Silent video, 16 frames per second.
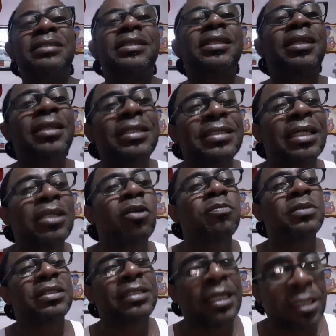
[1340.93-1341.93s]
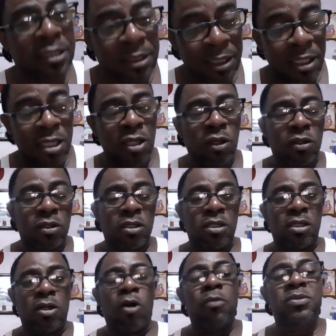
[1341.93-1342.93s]
so the lizard
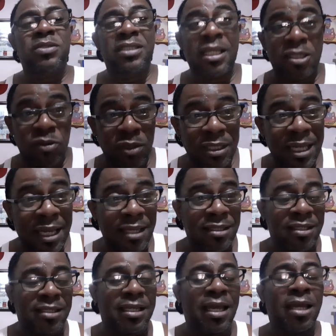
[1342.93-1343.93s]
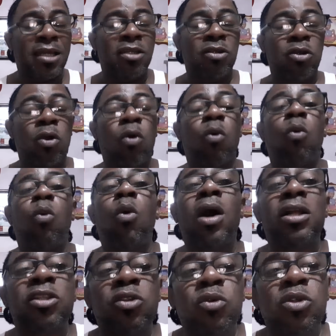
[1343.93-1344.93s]
obsessed with 99.
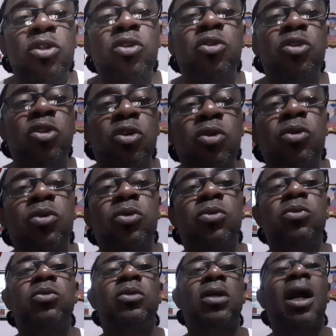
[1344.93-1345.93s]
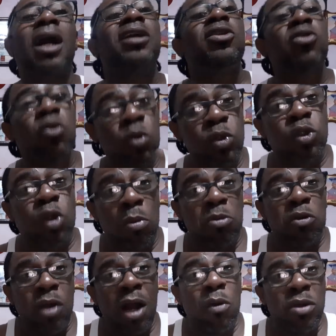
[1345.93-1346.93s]
What do you do? Cause you
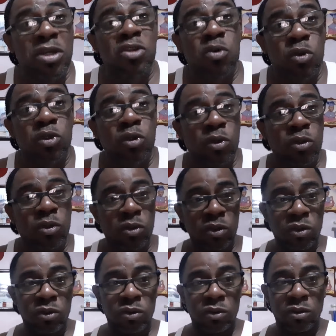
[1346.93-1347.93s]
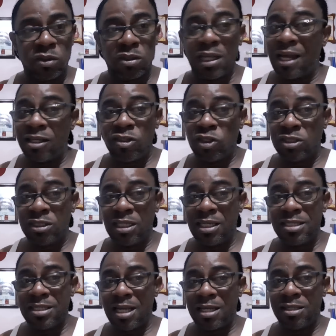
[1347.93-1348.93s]
something wrong with you too. Not just the
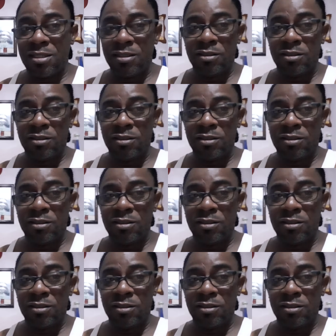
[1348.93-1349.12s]
lizard.